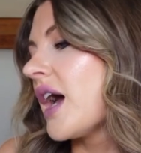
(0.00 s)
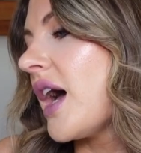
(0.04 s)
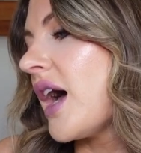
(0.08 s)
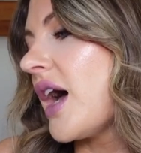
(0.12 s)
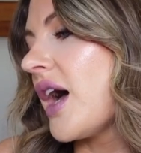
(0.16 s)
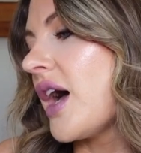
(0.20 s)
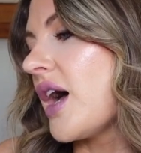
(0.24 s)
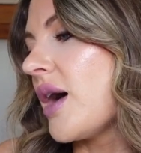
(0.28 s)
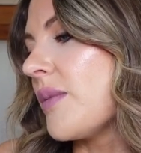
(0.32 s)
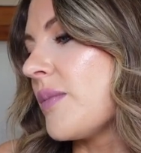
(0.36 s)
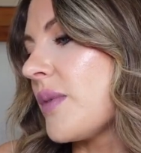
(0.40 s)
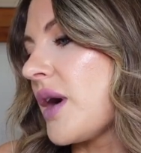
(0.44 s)

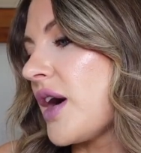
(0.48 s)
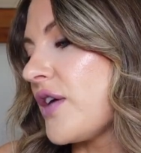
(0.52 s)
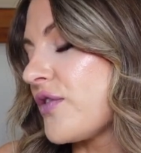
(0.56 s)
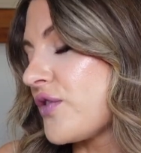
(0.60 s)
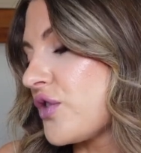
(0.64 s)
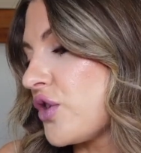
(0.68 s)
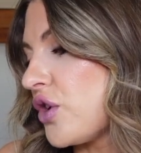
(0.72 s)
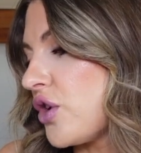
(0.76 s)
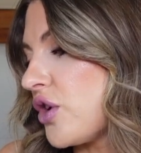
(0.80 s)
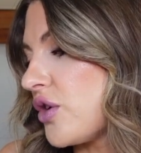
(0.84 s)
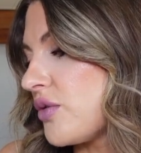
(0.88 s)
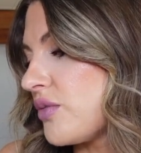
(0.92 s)
I've
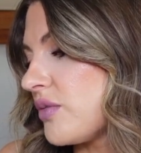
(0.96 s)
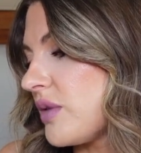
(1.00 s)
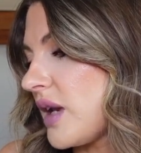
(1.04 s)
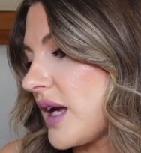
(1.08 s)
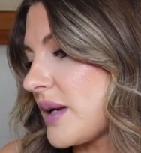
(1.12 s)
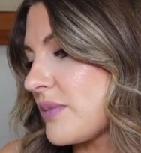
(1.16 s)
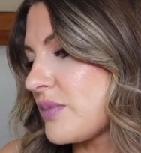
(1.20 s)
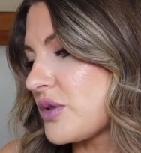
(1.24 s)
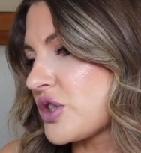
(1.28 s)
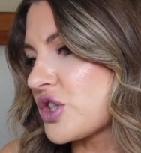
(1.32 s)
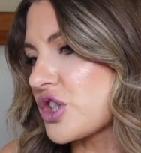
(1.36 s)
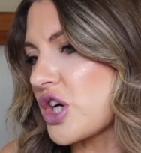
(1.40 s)
got
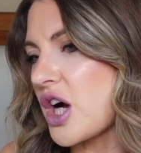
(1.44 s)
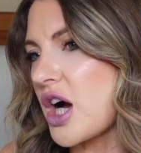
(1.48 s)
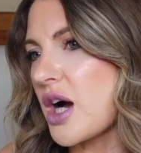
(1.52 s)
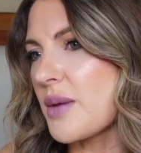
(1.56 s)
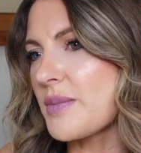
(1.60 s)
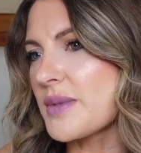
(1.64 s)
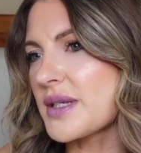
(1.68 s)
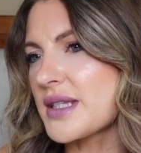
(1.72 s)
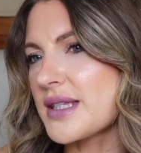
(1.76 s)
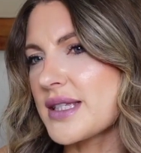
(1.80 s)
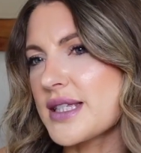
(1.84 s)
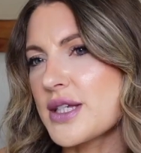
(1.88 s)
like
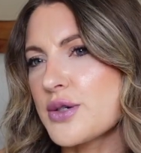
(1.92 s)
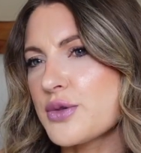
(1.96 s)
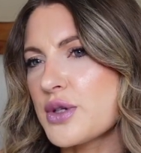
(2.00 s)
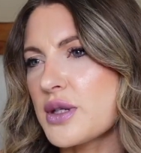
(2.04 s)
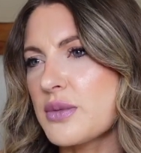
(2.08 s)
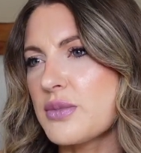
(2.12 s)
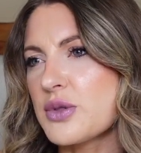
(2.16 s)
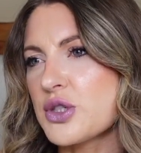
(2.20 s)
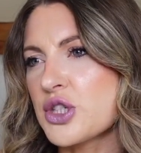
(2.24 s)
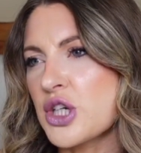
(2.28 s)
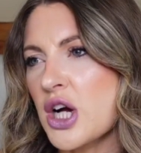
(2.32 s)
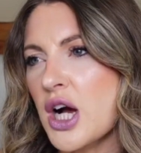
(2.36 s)
pajamas,
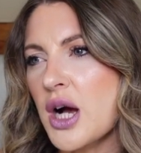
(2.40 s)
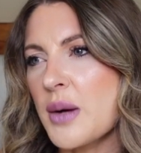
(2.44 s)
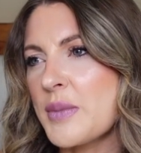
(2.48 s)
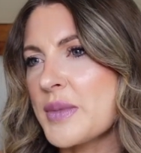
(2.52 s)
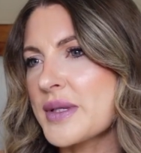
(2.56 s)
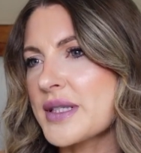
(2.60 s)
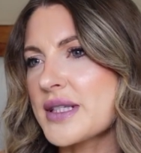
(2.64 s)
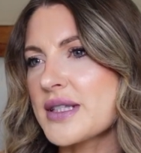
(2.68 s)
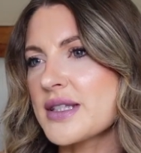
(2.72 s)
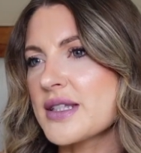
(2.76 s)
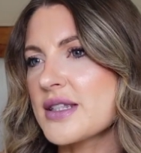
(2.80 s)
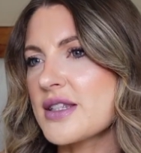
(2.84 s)
silky
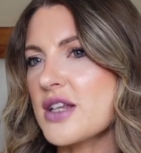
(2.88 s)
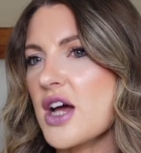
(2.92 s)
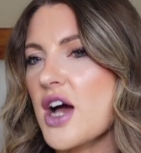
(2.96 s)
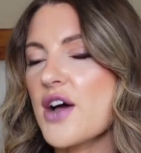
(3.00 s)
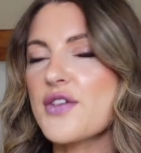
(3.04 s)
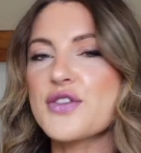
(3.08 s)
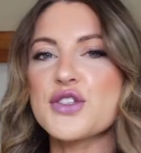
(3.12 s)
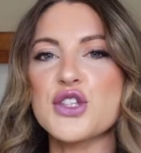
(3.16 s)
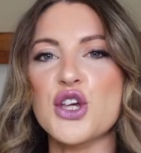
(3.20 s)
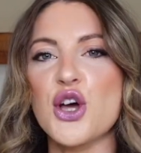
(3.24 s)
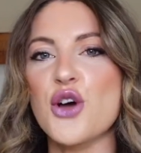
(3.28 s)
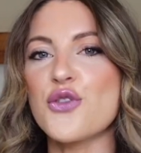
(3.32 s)
pajamas and
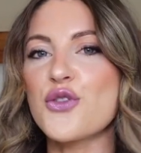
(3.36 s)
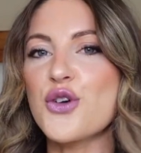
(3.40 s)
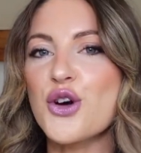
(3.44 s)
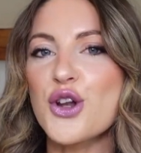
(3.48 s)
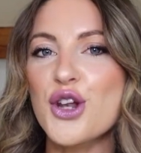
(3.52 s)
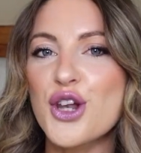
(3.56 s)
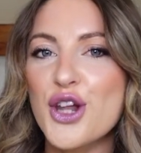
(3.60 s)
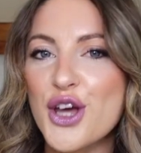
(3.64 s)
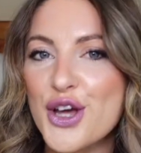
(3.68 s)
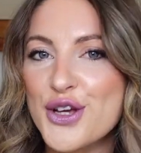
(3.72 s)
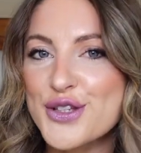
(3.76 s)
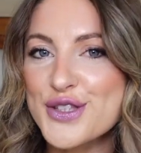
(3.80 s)
stuff. So I've
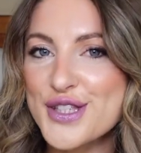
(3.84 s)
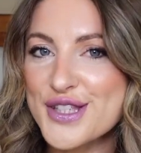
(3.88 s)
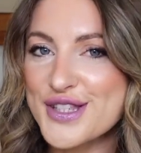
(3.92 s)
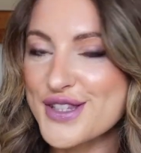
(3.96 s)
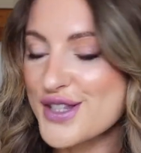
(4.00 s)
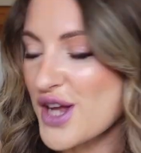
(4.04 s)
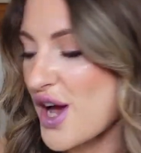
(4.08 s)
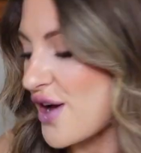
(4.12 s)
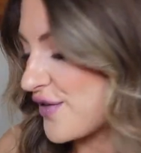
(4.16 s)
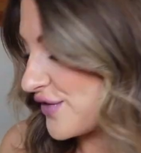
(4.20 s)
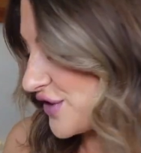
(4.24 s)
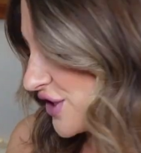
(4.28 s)
got loads of
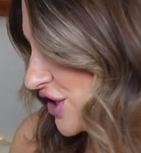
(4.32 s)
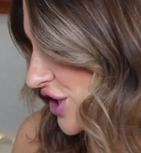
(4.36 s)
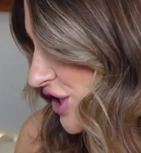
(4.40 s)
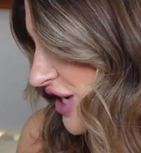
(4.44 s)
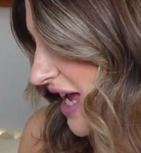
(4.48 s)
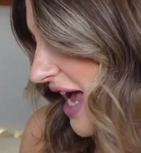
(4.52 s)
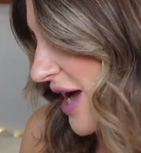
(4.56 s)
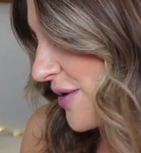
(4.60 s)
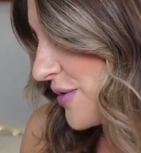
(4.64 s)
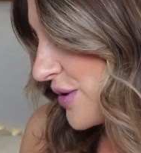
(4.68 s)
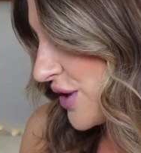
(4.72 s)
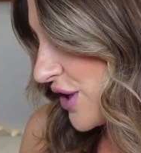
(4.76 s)
stuff to
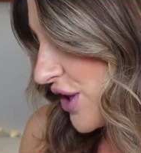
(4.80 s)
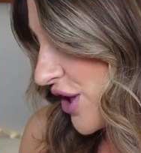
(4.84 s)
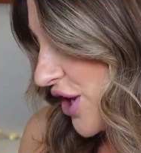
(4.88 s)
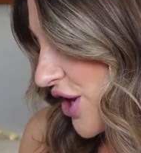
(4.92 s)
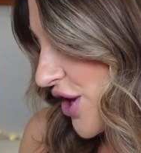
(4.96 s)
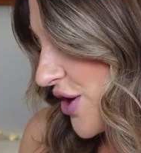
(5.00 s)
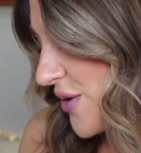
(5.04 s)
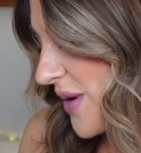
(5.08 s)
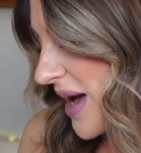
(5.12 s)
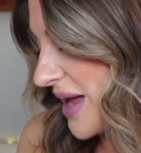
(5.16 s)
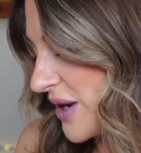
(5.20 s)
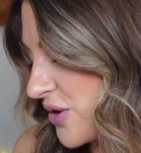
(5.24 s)
share with
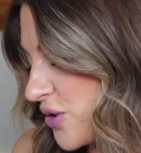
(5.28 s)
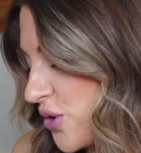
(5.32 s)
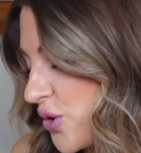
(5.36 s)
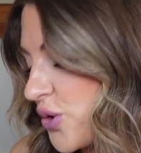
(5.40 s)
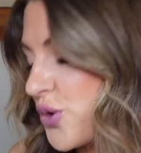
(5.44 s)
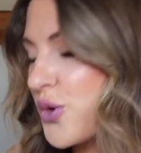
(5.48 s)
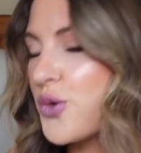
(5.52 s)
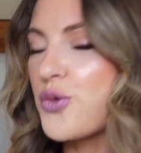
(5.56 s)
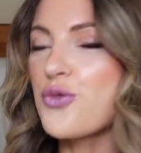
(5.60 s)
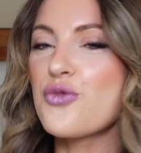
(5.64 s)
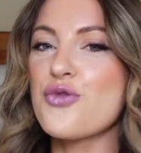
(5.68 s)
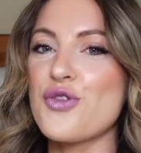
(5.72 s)
you, and
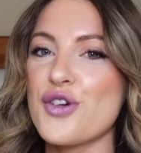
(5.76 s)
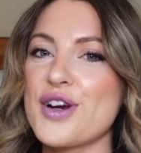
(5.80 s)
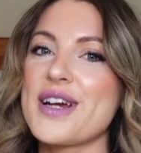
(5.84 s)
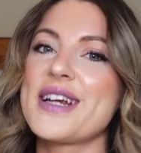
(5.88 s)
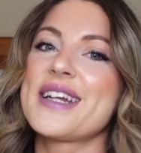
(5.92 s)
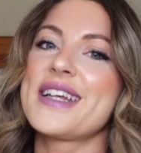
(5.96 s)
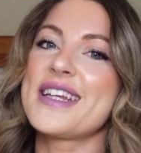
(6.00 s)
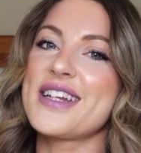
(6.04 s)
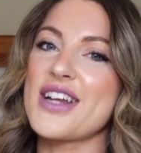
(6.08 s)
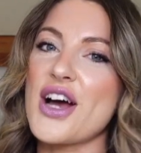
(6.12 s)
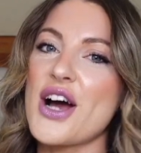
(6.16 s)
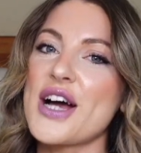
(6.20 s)
all
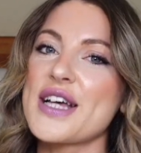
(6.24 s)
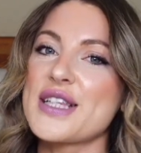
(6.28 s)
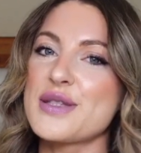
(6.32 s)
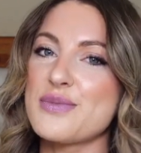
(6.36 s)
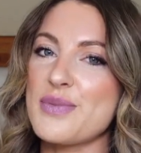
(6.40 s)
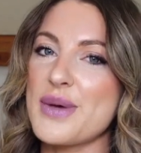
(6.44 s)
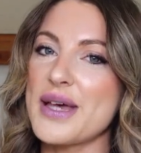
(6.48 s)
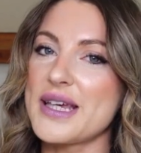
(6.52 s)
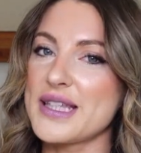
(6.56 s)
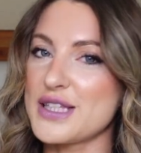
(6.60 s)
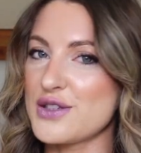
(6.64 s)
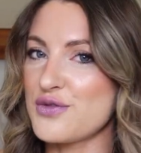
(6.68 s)
really nice
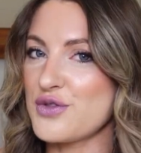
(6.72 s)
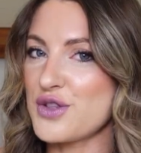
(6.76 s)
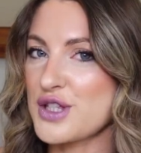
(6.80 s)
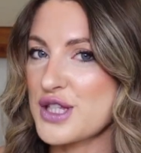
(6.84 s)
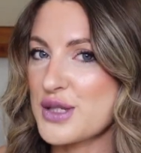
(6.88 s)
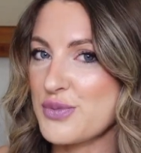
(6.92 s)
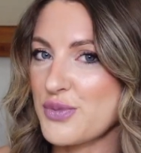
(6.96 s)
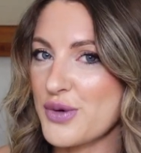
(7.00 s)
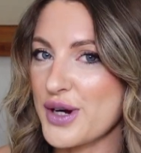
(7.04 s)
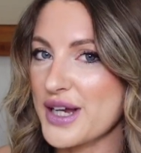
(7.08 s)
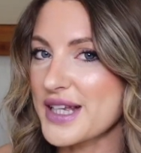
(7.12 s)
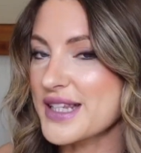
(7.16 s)
bits for the
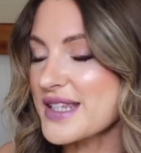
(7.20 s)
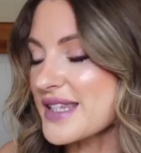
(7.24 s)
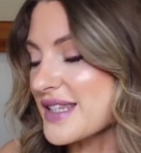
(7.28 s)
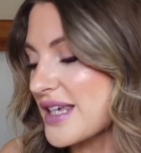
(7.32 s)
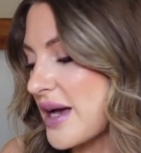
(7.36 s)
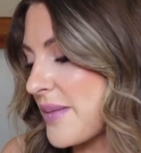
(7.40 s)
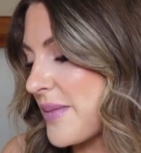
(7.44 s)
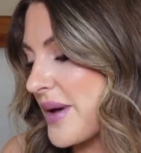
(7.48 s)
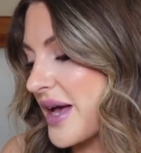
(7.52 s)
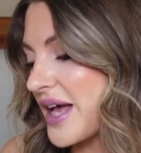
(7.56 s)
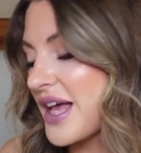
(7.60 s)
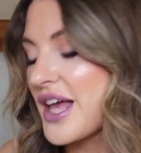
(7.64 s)
spring and
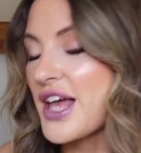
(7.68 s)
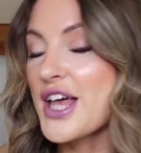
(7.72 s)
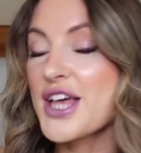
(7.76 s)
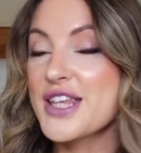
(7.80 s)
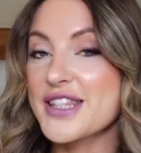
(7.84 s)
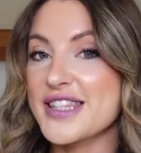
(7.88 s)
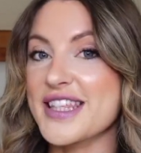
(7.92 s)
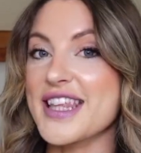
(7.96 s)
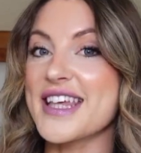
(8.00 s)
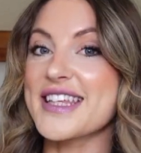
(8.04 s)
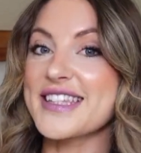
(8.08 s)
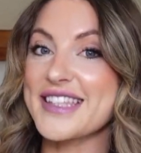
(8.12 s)
summer.
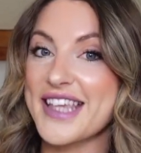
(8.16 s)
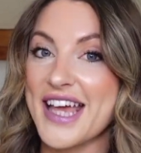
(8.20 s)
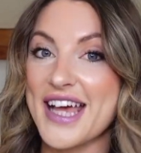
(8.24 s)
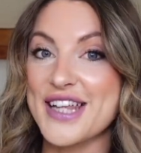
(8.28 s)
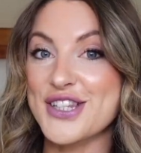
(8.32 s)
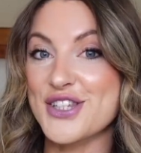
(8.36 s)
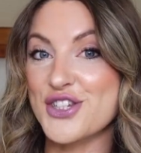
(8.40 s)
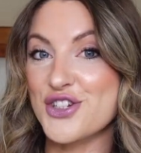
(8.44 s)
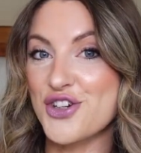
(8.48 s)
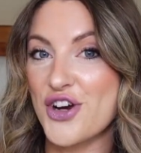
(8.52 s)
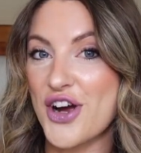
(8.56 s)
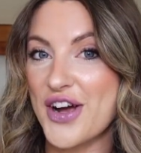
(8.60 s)
So let's
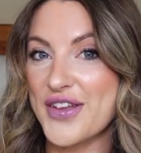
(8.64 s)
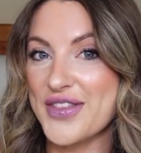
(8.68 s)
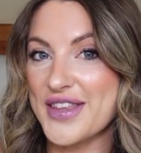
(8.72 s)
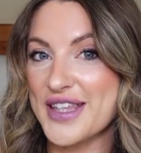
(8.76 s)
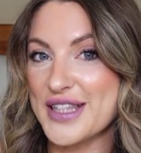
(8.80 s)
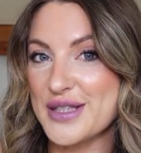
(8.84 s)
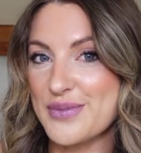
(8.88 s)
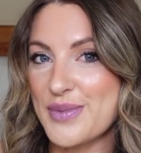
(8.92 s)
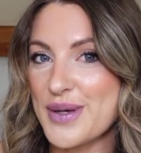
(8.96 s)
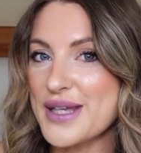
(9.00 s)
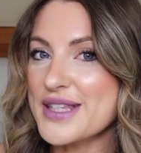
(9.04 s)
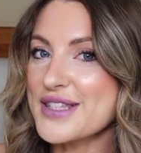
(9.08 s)
get to trying
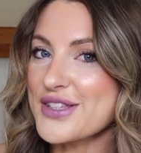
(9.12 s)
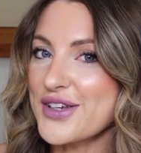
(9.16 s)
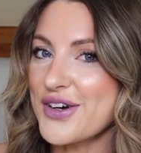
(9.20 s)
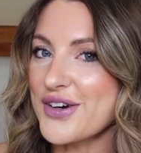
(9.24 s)
these bits